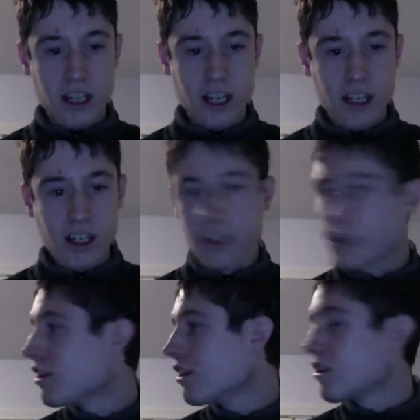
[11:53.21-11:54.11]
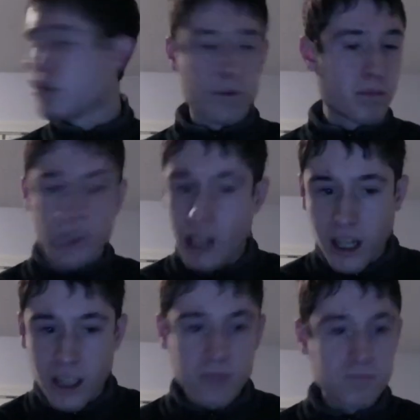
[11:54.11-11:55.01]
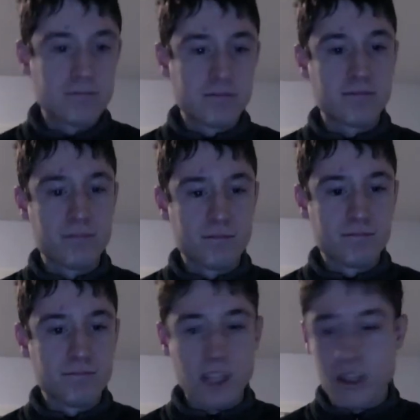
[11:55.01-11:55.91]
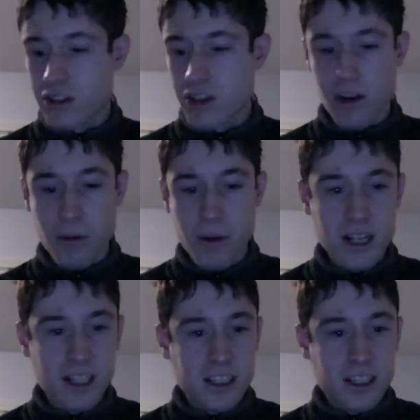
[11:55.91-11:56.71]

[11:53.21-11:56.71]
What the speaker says: Okay? There's no plot. There's no